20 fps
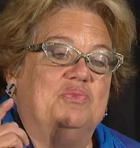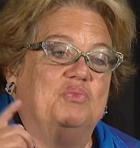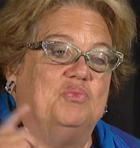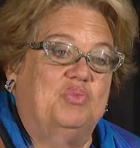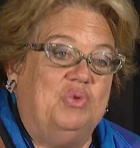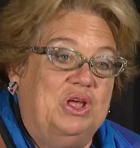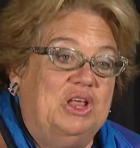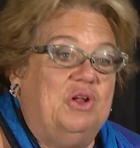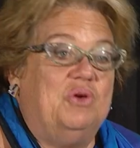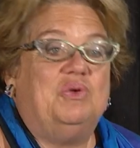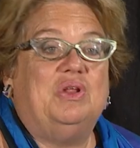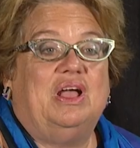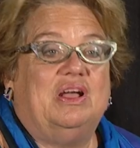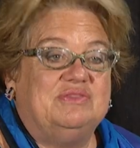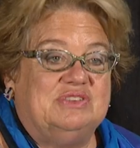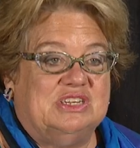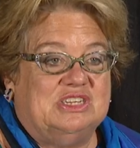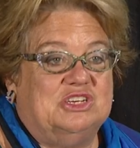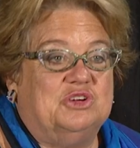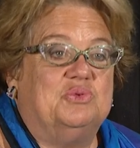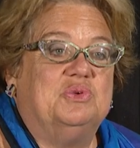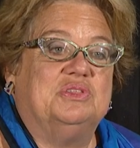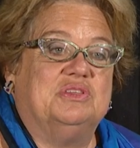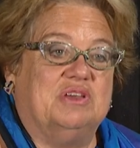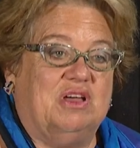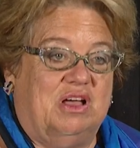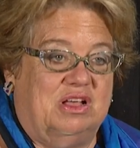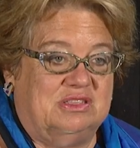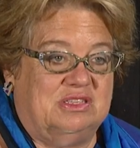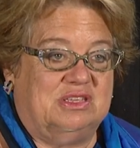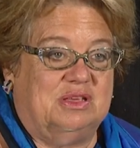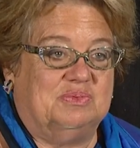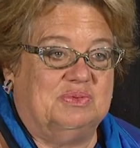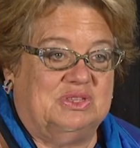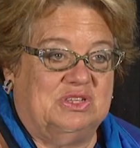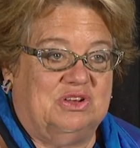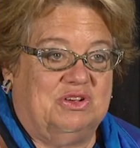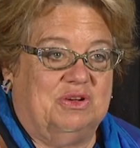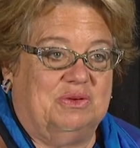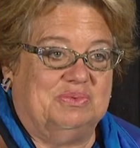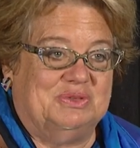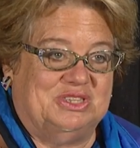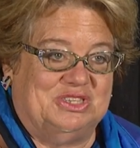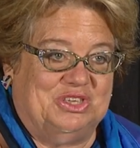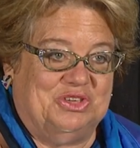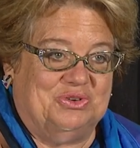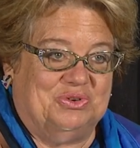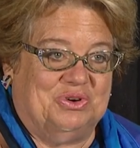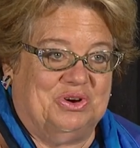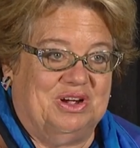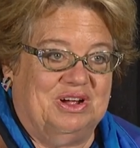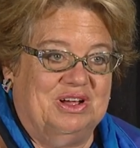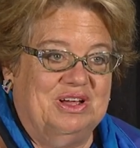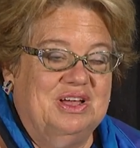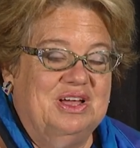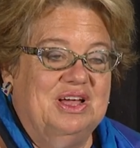We don't have to deal with concepts that are obscure.